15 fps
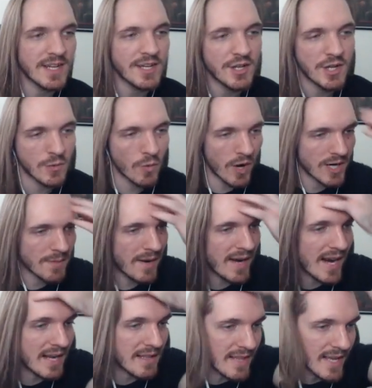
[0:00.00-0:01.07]
and you can walk
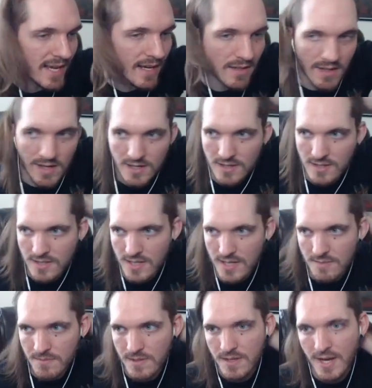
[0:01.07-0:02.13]
behind that a lot of the
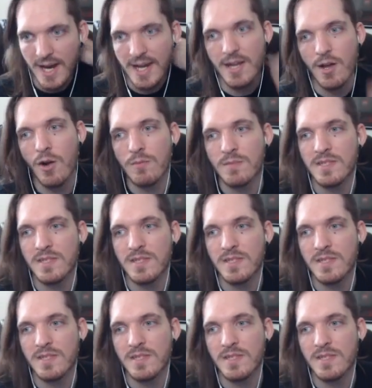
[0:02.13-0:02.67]
time. And it holds in.